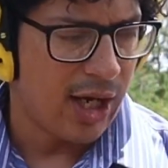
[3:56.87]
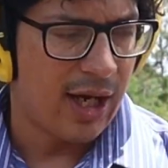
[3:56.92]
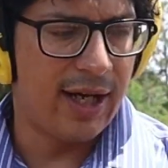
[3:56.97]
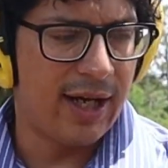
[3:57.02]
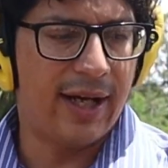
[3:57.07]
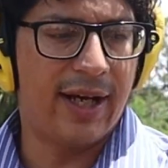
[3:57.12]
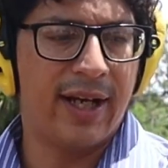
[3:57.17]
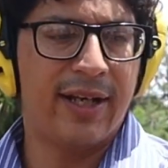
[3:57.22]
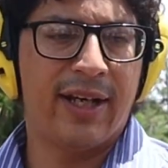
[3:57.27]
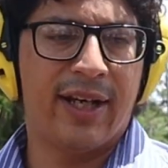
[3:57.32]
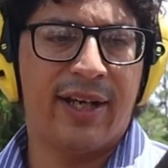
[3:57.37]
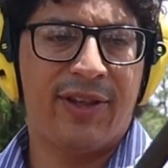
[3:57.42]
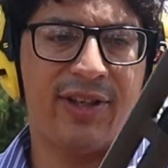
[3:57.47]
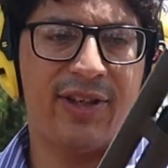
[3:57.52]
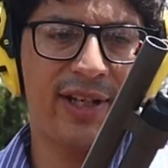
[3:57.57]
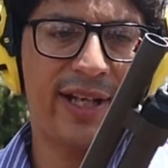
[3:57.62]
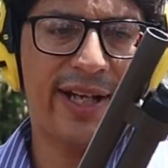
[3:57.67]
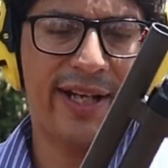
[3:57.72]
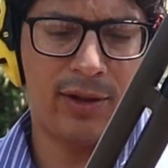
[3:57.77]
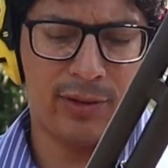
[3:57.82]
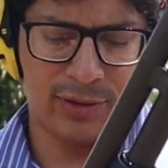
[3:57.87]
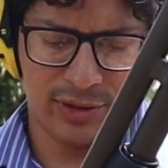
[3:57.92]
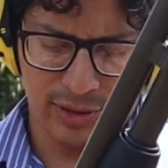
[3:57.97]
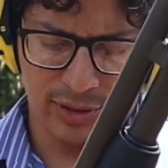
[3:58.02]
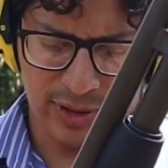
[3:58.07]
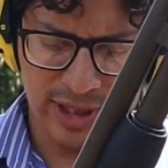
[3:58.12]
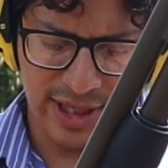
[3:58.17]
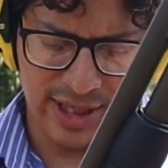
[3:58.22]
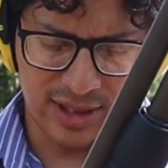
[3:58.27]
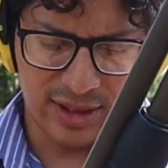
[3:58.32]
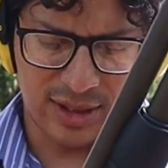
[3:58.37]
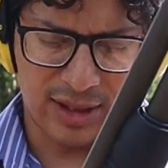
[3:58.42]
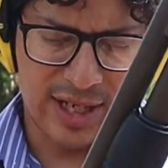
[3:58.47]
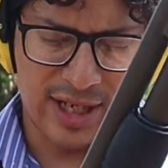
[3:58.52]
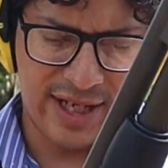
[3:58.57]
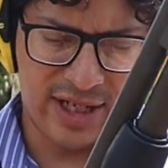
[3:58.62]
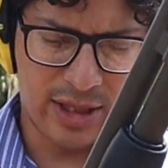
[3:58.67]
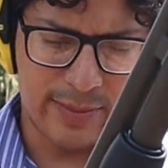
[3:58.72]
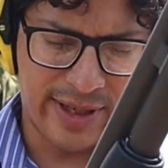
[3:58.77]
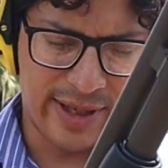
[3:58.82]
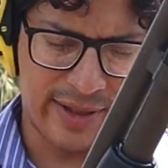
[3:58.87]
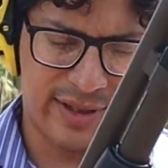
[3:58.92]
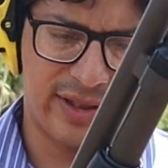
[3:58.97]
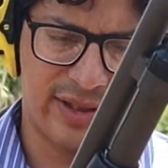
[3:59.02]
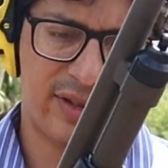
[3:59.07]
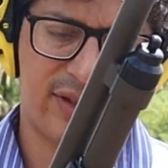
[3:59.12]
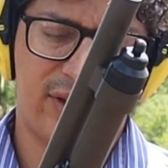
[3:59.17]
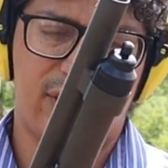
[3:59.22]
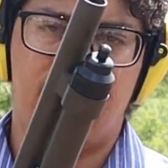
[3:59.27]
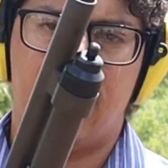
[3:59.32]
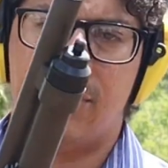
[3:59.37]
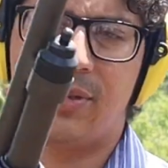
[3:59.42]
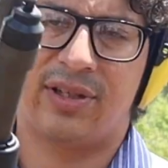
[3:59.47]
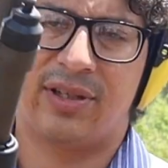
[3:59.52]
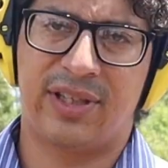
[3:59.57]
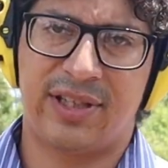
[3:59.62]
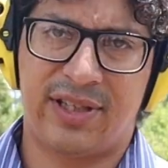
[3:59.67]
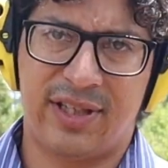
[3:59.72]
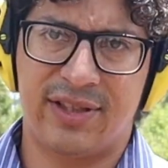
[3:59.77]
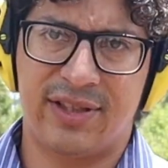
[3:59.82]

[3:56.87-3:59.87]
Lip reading: Another thing that I also kind of like about this too, because it